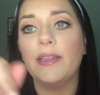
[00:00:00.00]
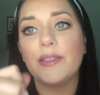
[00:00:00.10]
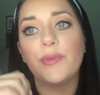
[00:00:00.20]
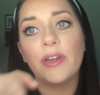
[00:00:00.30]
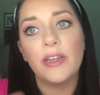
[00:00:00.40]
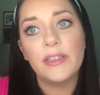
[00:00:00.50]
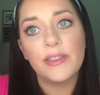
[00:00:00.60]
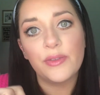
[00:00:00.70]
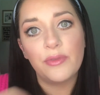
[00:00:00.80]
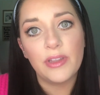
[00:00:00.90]
This one
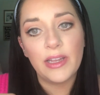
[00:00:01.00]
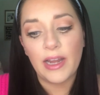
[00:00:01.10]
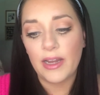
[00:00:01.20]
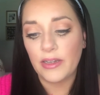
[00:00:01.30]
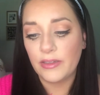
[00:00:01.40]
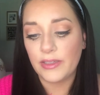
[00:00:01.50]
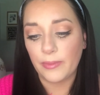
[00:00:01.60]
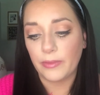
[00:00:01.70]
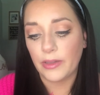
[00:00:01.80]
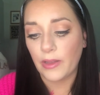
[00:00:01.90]
is the one that I
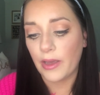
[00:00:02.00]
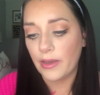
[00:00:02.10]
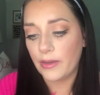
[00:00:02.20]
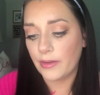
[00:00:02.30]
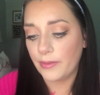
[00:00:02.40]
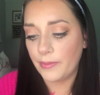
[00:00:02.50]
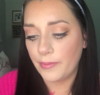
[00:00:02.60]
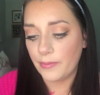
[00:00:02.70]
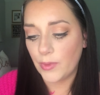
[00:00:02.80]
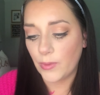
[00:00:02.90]
typically like
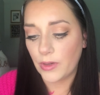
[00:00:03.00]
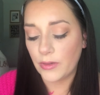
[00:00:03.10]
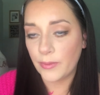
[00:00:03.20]
more.